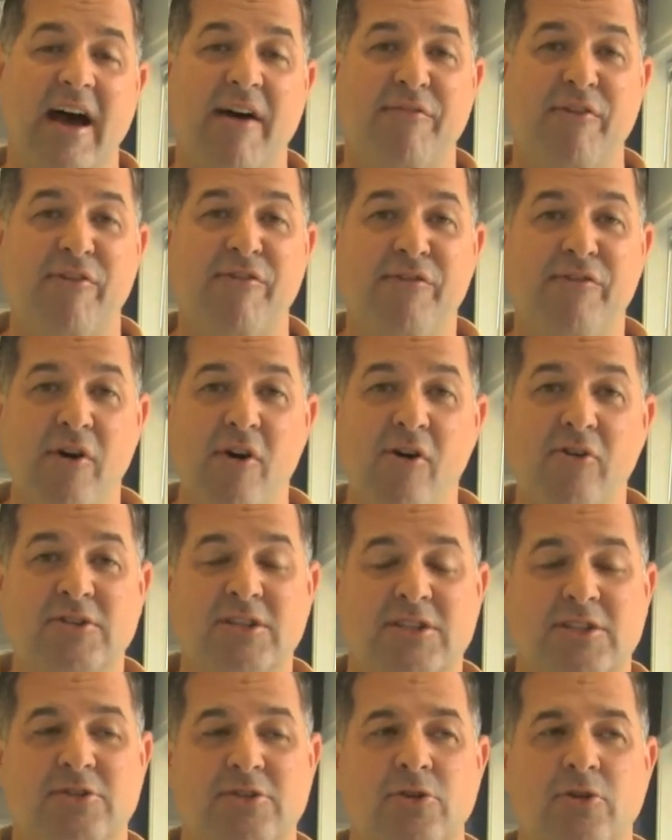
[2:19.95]
for
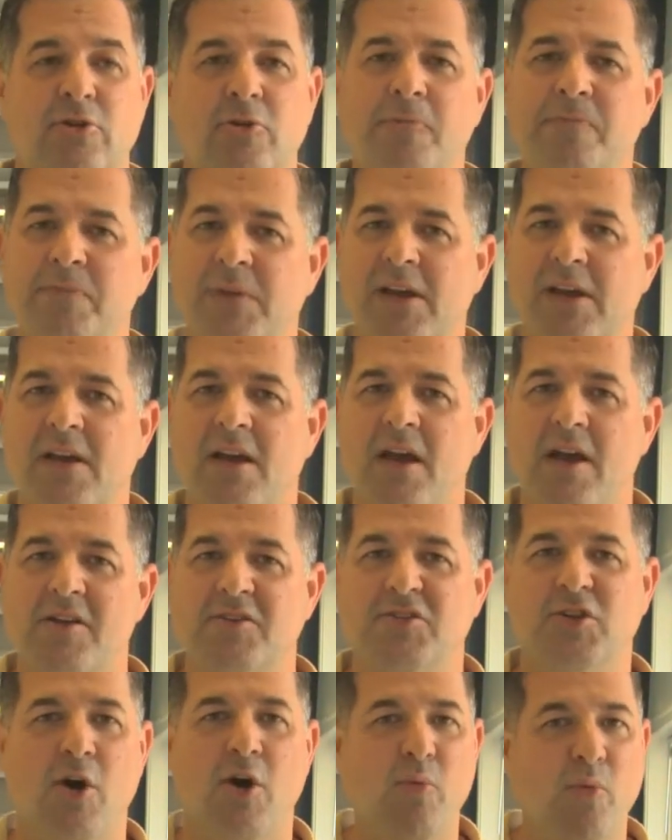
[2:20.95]
folks who
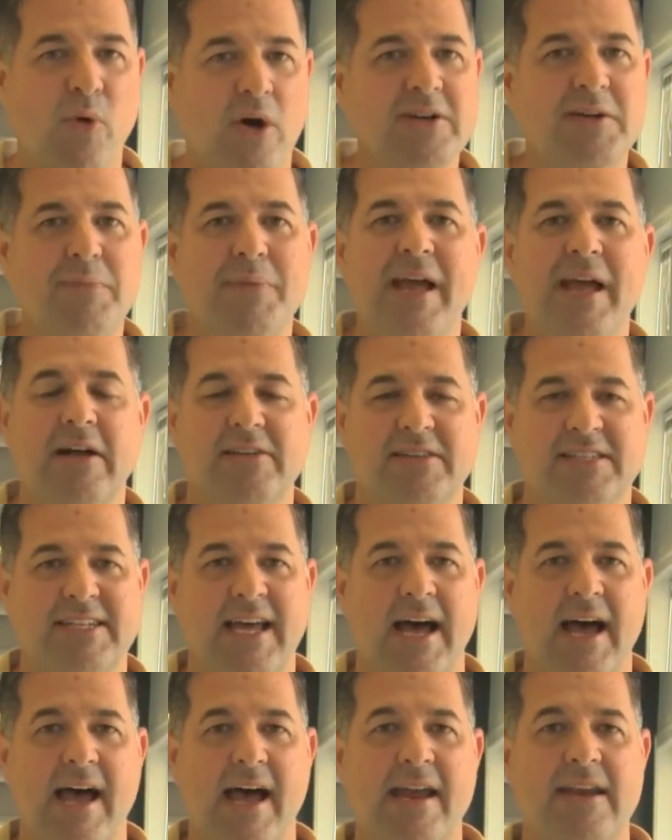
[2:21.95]
don't want to be
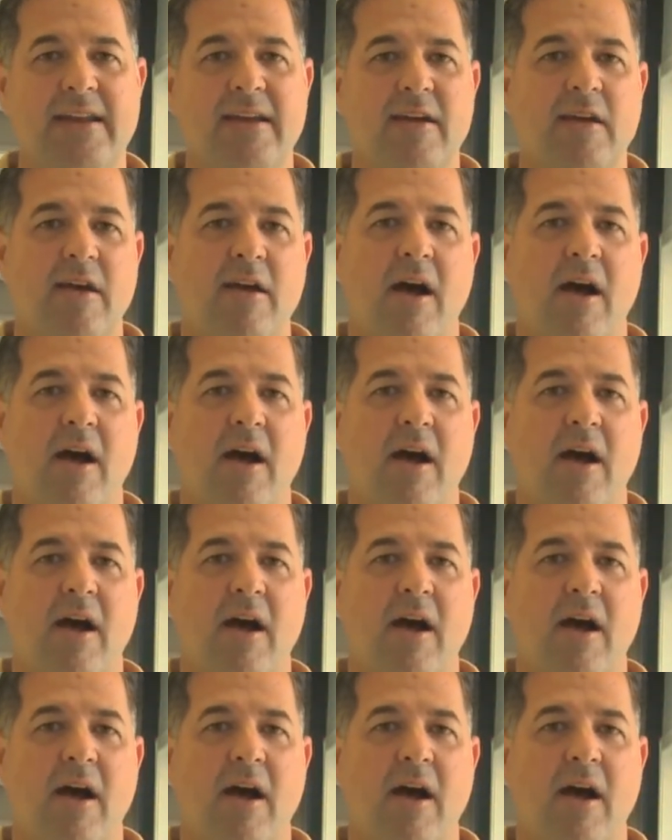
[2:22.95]
outside